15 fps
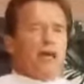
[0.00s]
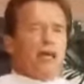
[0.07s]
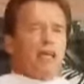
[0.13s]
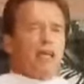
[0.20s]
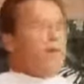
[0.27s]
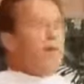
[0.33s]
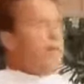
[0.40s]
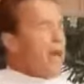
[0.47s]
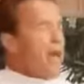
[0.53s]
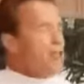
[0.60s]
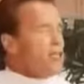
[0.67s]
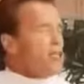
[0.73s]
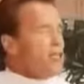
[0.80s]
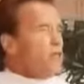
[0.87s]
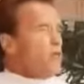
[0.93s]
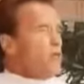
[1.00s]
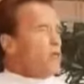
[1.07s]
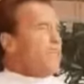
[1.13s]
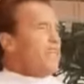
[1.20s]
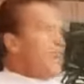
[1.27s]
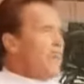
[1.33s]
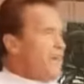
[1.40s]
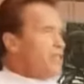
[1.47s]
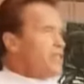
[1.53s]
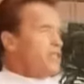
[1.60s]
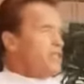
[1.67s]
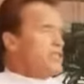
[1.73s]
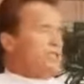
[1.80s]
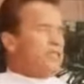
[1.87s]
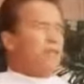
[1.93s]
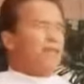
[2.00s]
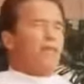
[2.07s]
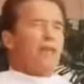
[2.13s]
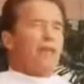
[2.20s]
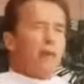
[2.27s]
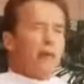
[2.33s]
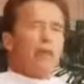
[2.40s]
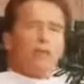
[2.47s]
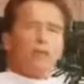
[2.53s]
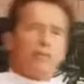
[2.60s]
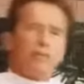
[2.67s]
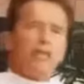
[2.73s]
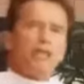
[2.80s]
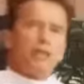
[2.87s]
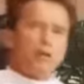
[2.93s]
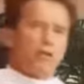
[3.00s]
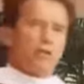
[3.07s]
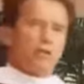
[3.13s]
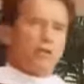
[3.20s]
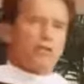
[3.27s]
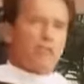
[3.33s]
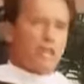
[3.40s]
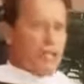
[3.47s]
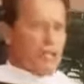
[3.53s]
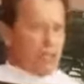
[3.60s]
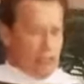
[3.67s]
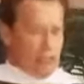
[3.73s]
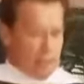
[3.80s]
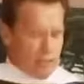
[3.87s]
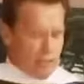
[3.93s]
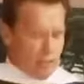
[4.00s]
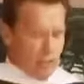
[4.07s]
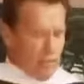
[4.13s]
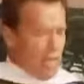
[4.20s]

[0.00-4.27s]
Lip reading: You can imagine what the agents said when I went to meet all those agents.